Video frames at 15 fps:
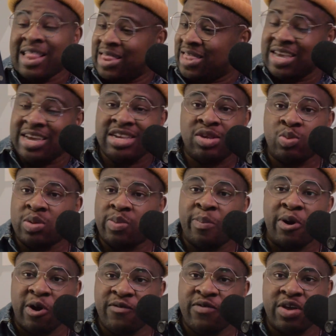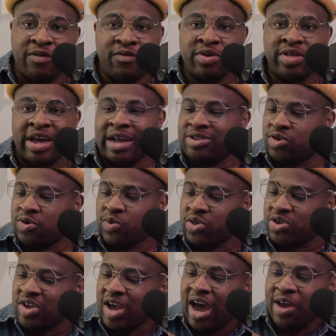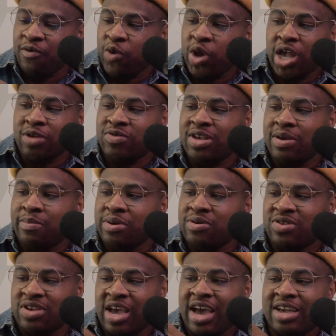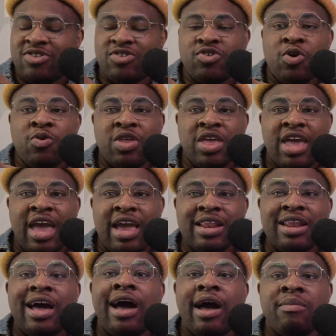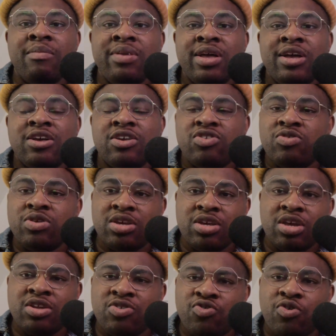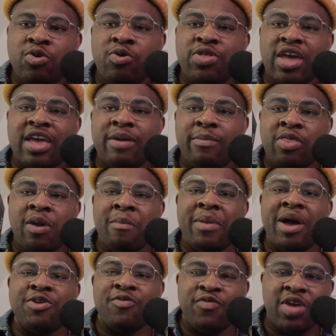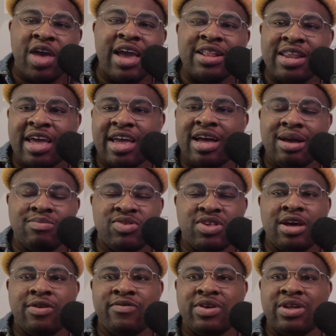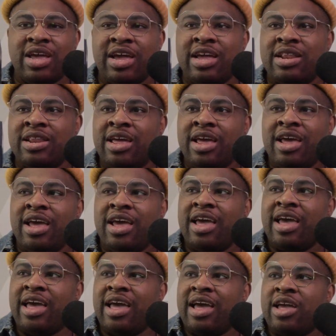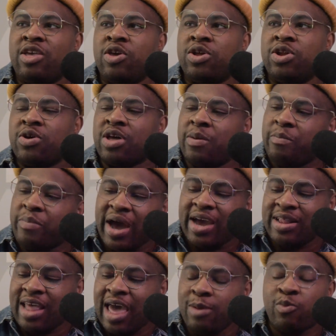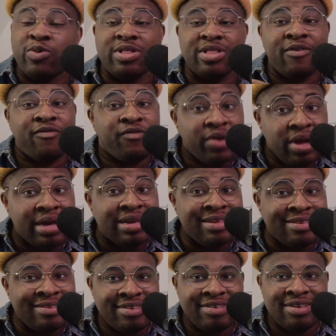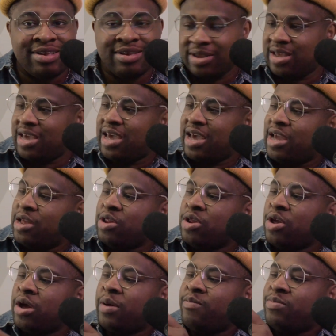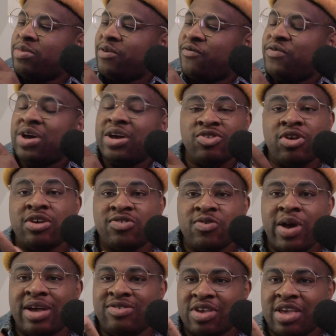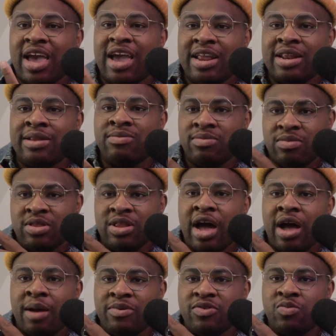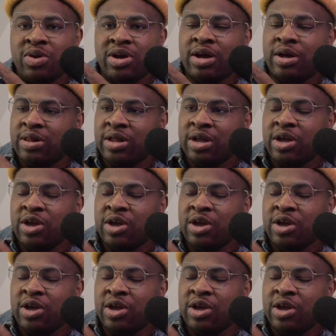This was perfect for that. So with this high frequency boost, it has its own gain knob, so you can control the amount of gain that comes out of it. And you know, combine that with the fuzz, and the fuzz also has a gain knob as well.